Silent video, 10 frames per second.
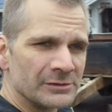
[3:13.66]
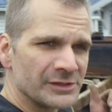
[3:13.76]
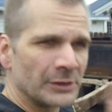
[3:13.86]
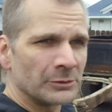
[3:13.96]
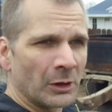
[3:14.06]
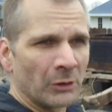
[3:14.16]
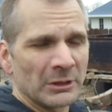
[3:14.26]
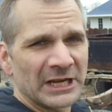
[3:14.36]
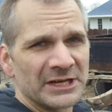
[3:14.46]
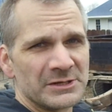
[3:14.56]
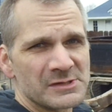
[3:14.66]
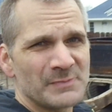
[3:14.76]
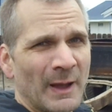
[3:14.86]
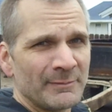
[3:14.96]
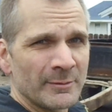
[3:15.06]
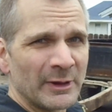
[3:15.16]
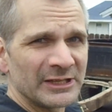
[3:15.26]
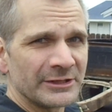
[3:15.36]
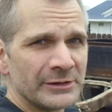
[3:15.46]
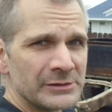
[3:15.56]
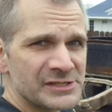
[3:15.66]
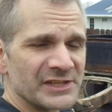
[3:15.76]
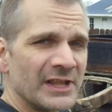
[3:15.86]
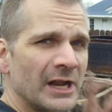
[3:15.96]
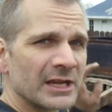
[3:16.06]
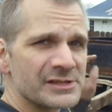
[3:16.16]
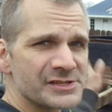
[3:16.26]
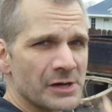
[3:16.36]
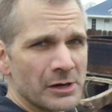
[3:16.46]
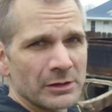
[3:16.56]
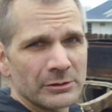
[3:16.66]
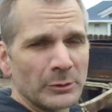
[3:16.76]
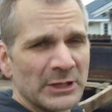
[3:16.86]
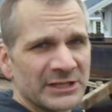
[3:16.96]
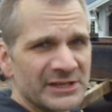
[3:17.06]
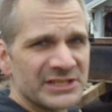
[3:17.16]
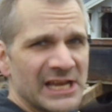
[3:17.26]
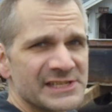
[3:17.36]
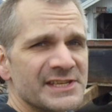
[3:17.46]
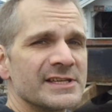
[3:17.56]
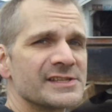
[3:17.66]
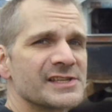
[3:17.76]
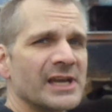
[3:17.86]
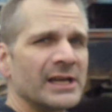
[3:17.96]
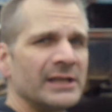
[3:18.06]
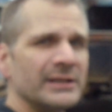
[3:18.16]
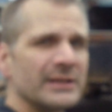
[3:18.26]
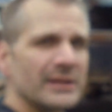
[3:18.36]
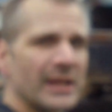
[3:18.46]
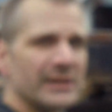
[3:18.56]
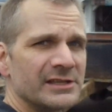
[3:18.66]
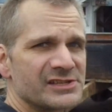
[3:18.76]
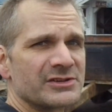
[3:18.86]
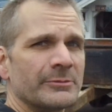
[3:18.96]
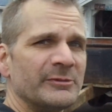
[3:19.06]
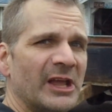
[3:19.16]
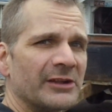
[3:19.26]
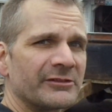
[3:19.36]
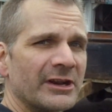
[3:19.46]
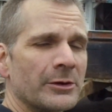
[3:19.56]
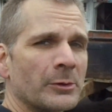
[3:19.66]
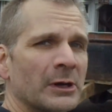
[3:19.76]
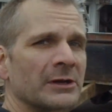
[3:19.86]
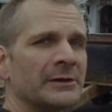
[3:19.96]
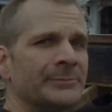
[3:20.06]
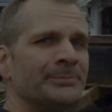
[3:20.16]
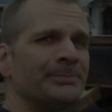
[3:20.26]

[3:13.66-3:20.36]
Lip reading: So all I got to do is pop the bed loose, and then I can start wheeling the chassis inside and getting it stripped down, ready to work on.